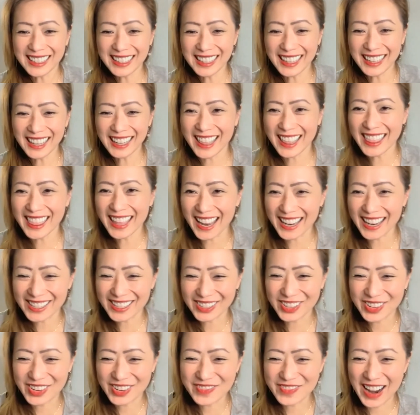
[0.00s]

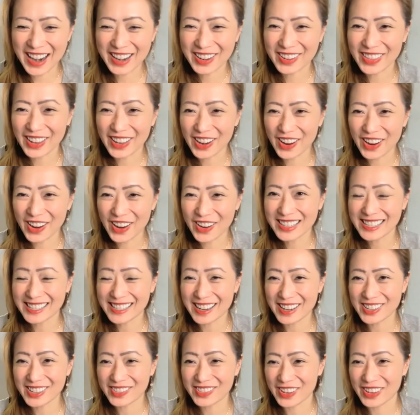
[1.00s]
Thanks for the reminder. That always
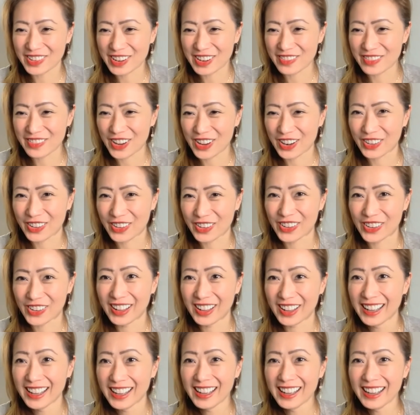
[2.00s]
scares me when I'm on a
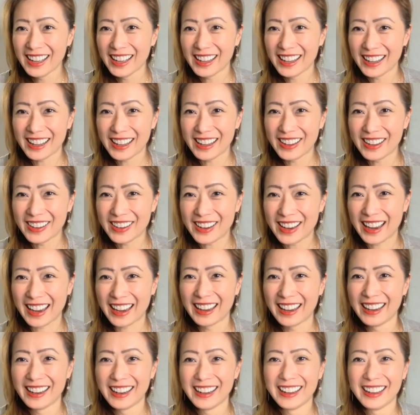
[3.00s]
roll. Okay.
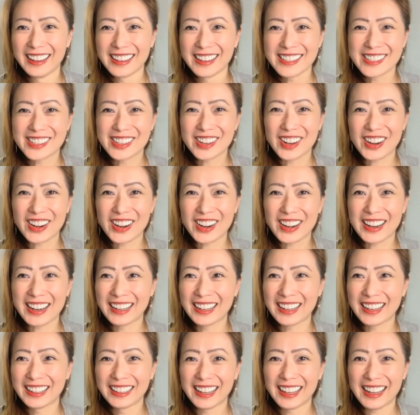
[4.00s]

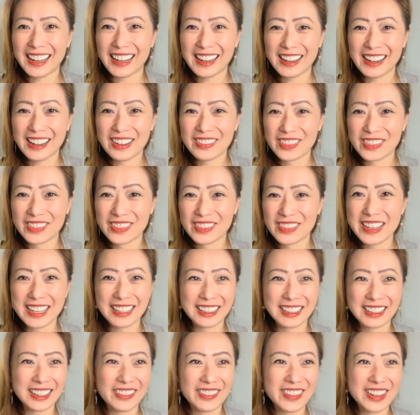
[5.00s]
Sorry. Um, let
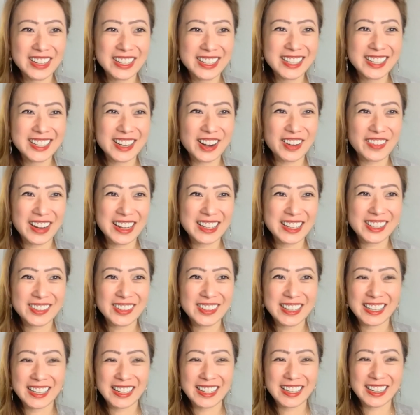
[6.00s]
me let me share my
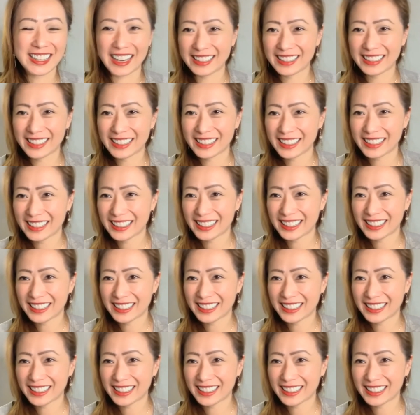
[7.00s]
screen again.